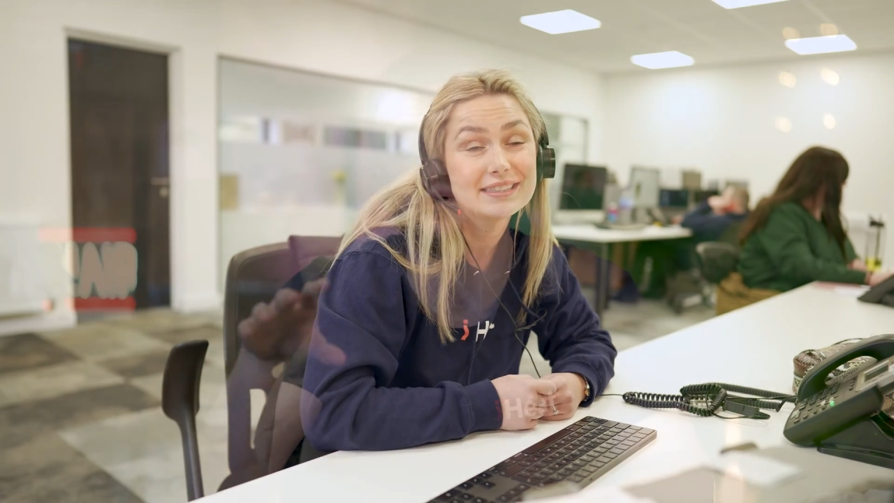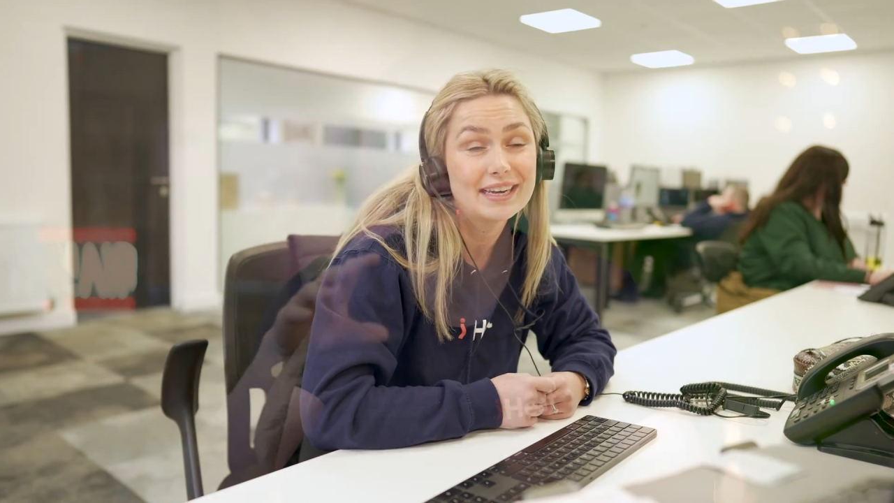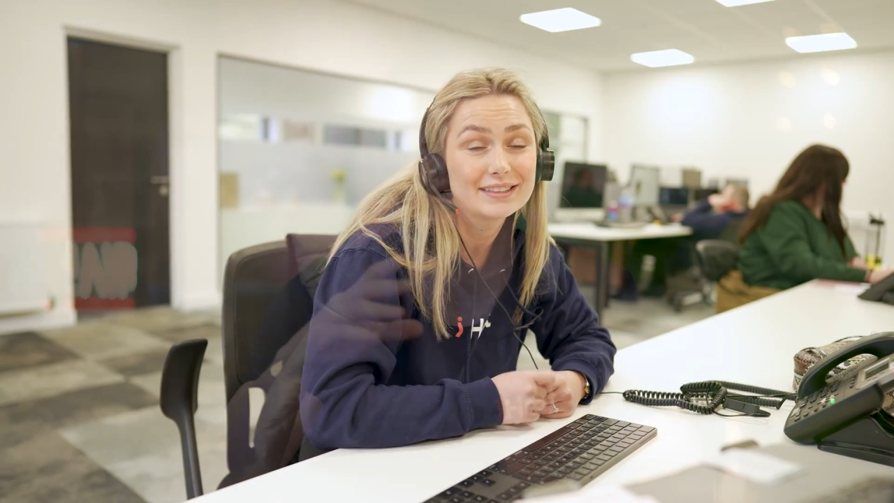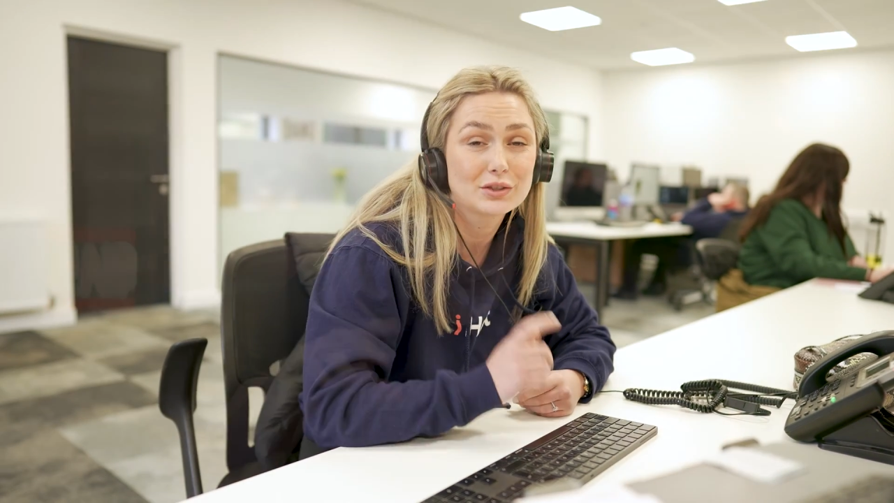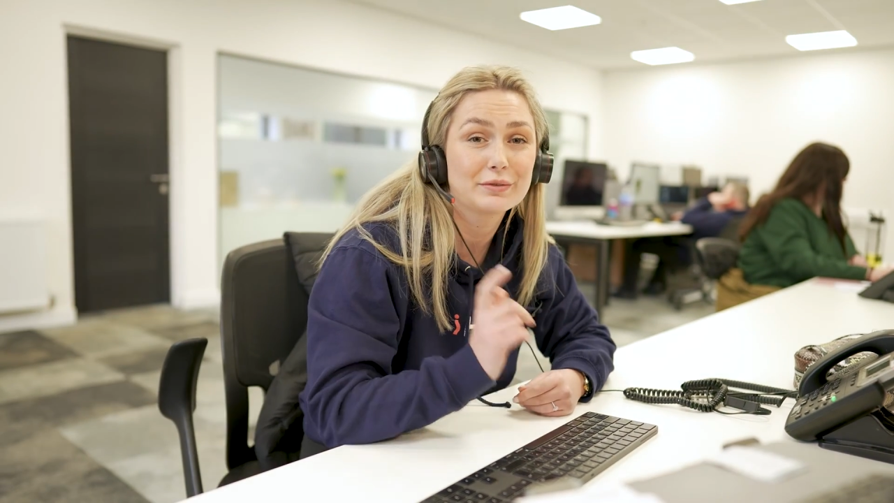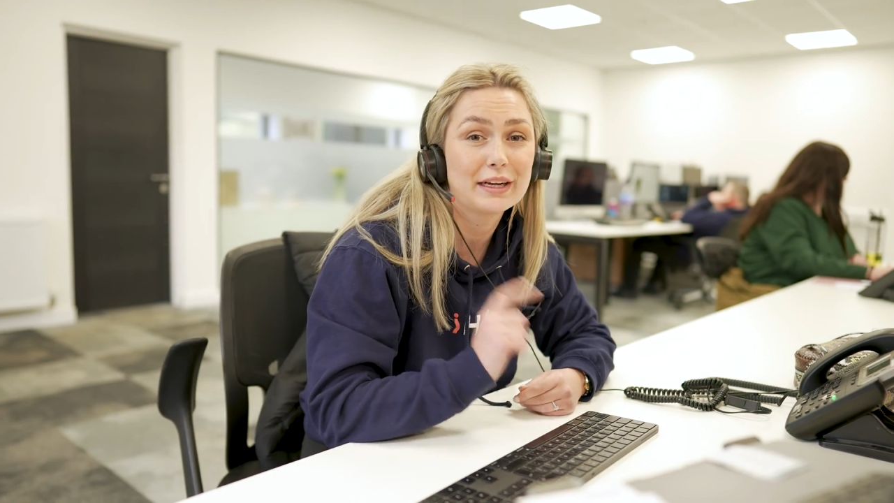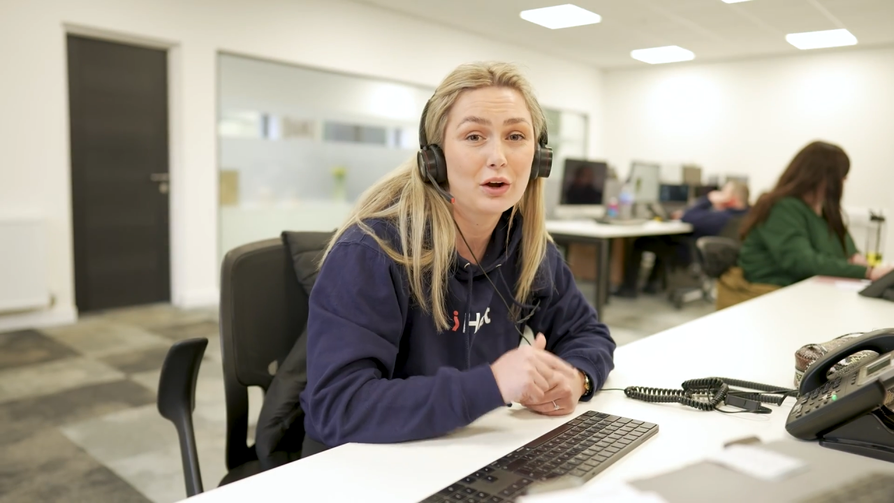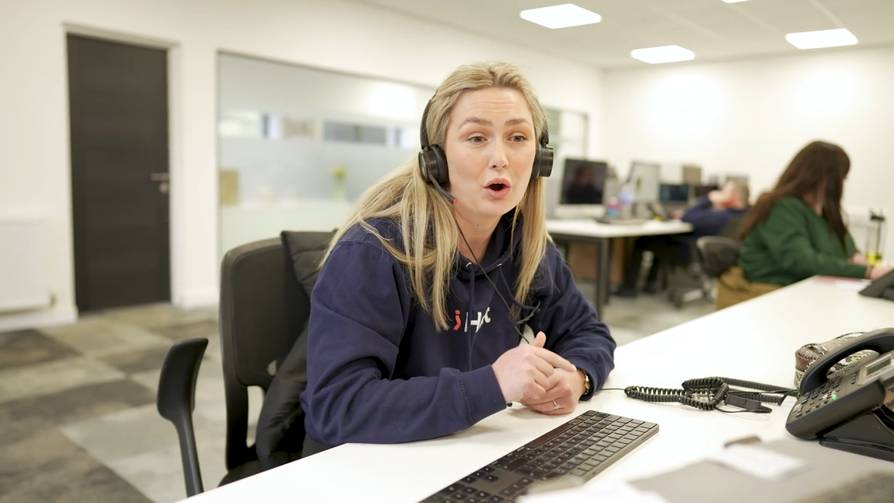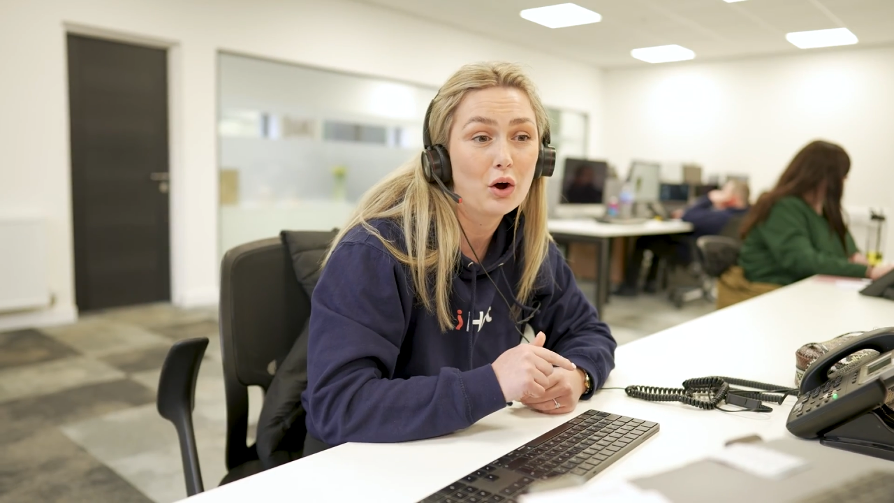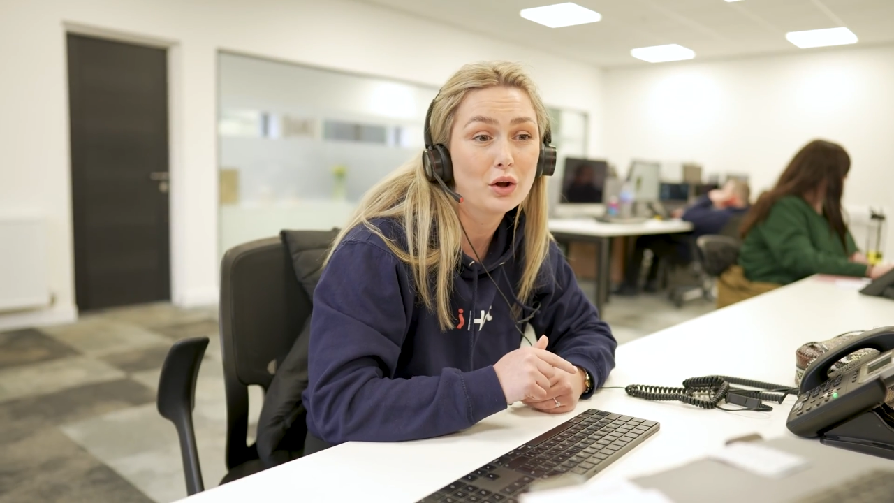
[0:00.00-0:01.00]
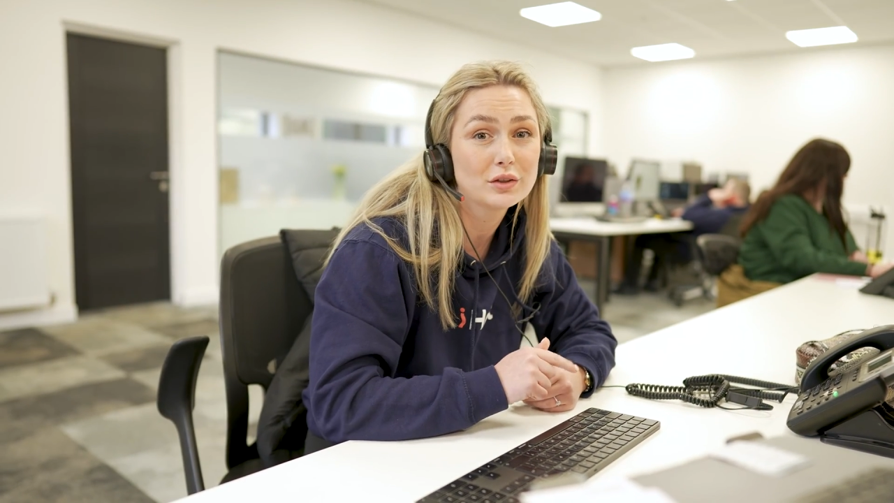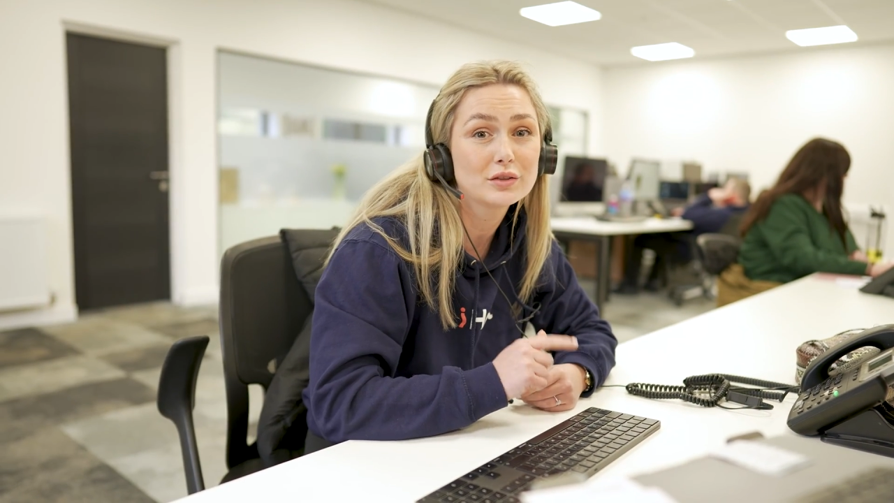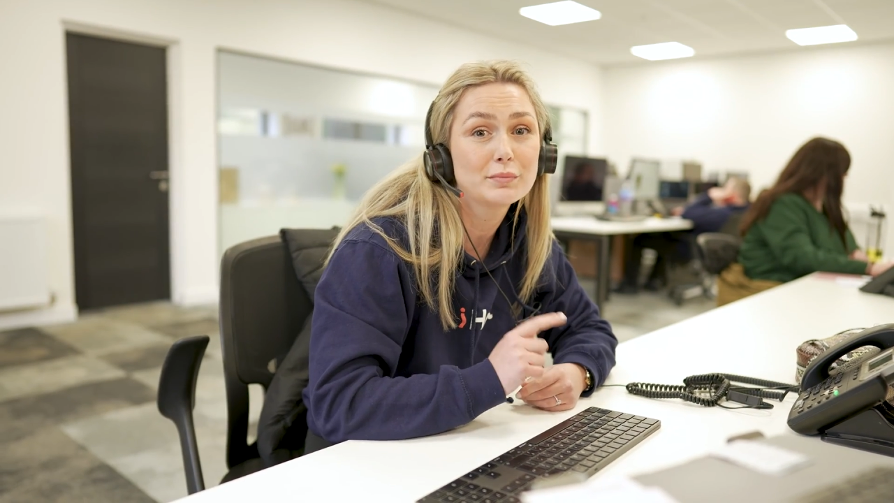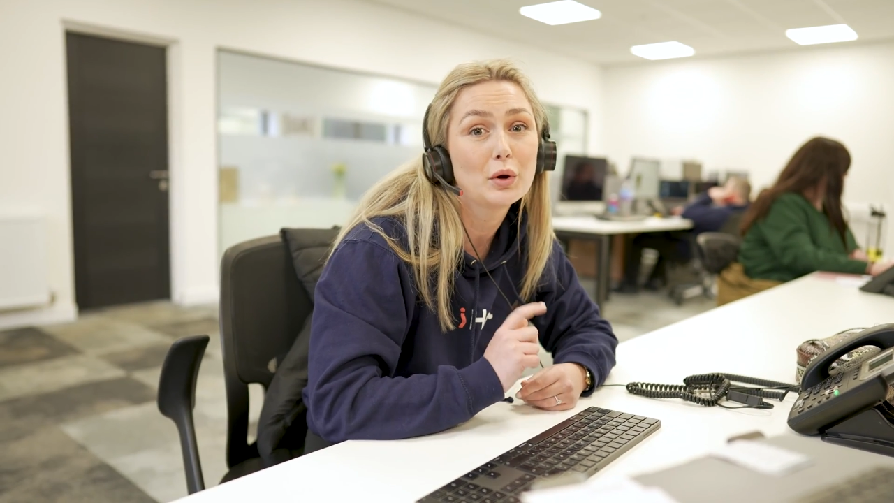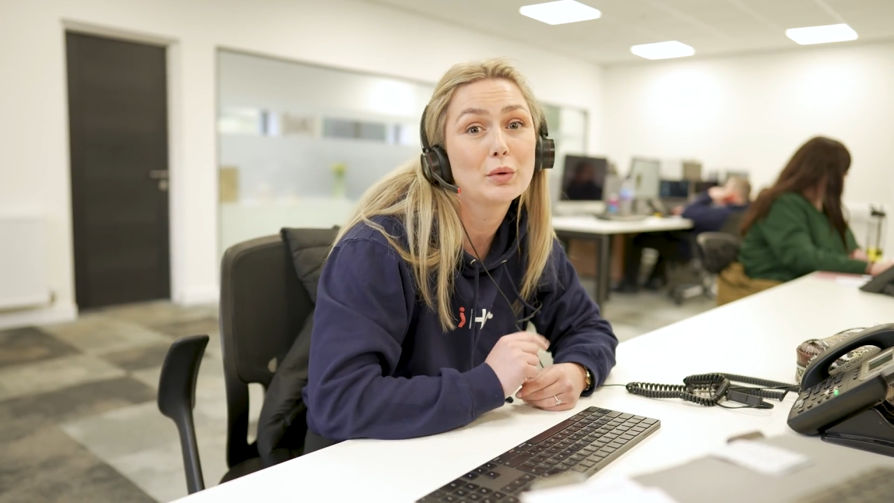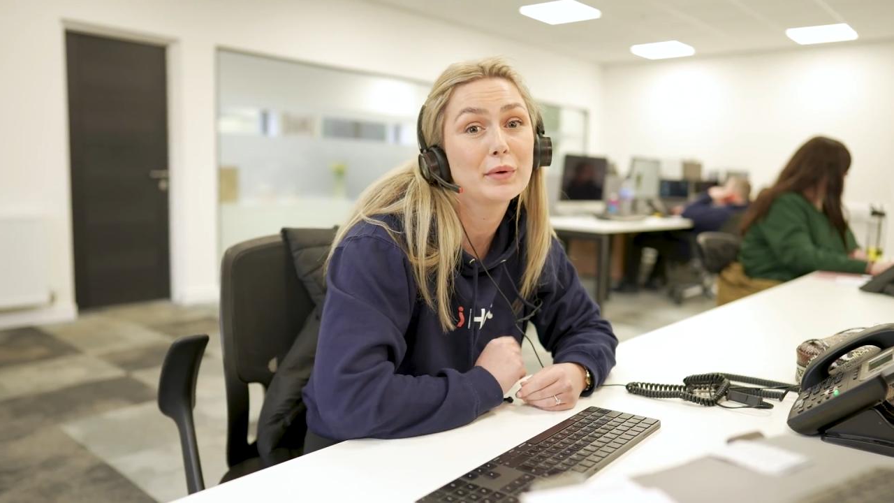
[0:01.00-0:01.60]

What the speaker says: we say 2 days,